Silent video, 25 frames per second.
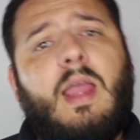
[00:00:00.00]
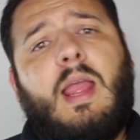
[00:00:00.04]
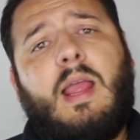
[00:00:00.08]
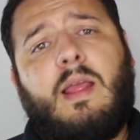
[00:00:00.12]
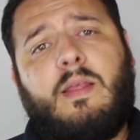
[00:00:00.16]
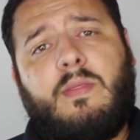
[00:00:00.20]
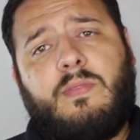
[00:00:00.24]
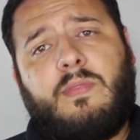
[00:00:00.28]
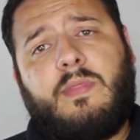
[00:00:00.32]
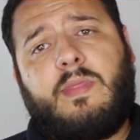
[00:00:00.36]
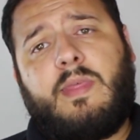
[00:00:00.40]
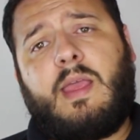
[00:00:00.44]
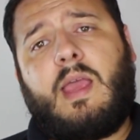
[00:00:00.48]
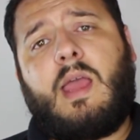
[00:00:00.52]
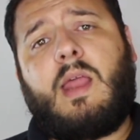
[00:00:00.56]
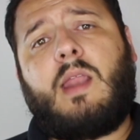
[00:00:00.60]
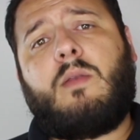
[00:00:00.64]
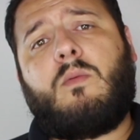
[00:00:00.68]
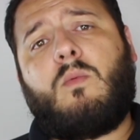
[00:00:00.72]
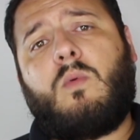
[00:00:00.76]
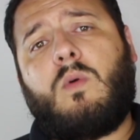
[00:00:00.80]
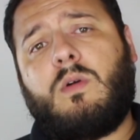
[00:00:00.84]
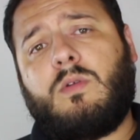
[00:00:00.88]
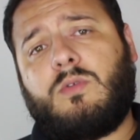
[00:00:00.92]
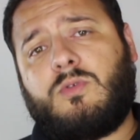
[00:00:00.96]
and
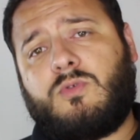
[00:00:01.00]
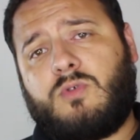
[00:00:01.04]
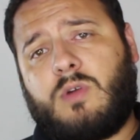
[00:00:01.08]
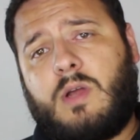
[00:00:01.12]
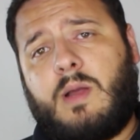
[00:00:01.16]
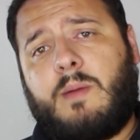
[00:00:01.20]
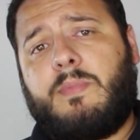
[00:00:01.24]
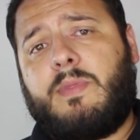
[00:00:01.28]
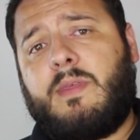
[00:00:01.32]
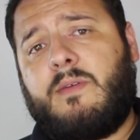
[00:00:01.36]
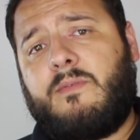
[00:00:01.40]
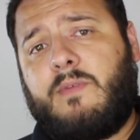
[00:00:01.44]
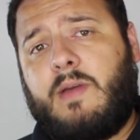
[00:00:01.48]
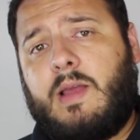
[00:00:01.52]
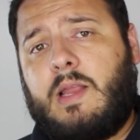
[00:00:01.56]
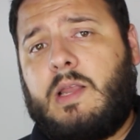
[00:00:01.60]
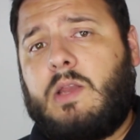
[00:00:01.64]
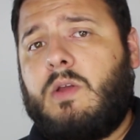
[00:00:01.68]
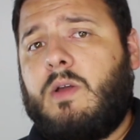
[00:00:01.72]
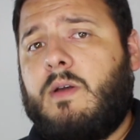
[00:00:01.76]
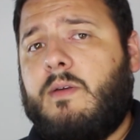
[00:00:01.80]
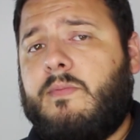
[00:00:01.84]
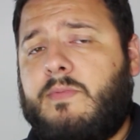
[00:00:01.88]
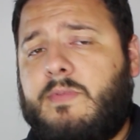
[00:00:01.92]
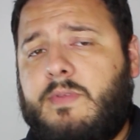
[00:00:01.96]
that will drop the
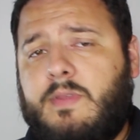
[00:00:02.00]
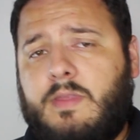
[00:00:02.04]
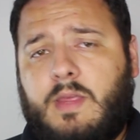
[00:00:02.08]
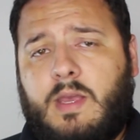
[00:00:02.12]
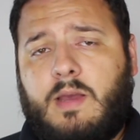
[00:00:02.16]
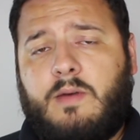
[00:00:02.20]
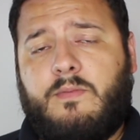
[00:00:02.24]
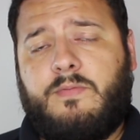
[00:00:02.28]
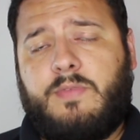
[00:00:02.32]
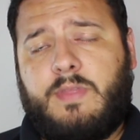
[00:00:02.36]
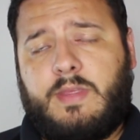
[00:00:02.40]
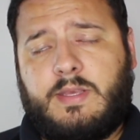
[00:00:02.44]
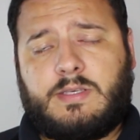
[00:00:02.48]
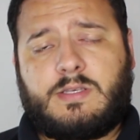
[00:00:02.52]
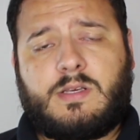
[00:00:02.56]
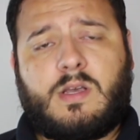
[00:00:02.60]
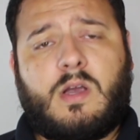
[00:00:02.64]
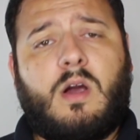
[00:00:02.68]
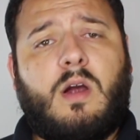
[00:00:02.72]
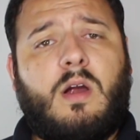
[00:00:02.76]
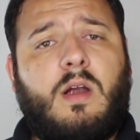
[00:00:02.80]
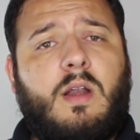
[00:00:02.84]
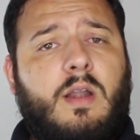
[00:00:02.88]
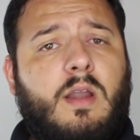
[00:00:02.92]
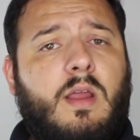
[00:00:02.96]
value of this
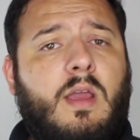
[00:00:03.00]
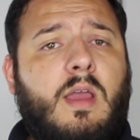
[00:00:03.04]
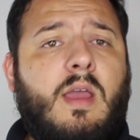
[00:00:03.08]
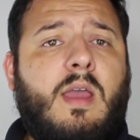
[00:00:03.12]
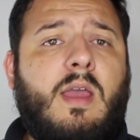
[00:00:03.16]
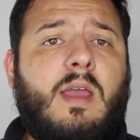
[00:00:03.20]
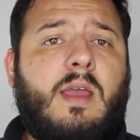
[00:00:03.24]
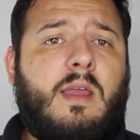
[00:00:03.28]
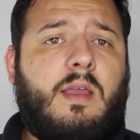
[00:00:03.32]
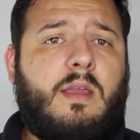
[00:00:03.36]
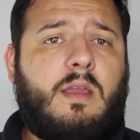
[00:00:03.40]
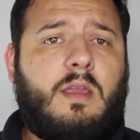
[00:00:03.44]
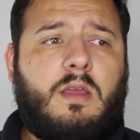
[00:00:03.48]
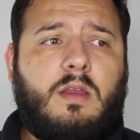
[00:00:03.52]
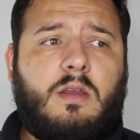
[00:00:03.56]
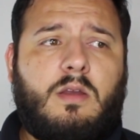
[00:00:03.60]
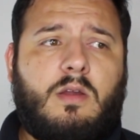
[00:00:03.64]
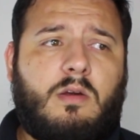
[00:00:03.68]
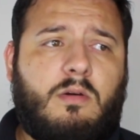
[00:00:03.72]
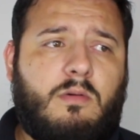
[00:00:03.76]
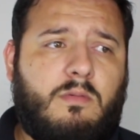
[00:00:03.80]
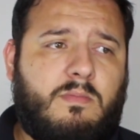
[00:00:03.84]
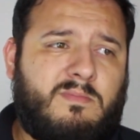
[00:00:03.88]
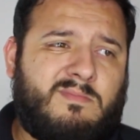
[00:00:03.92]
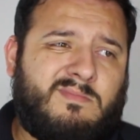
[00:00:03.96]
card. You
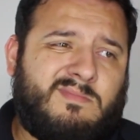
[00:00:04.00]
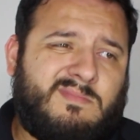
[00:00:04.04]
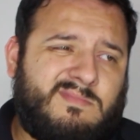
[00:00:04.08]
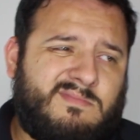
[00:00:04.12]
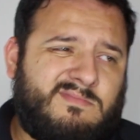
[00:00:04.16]
know,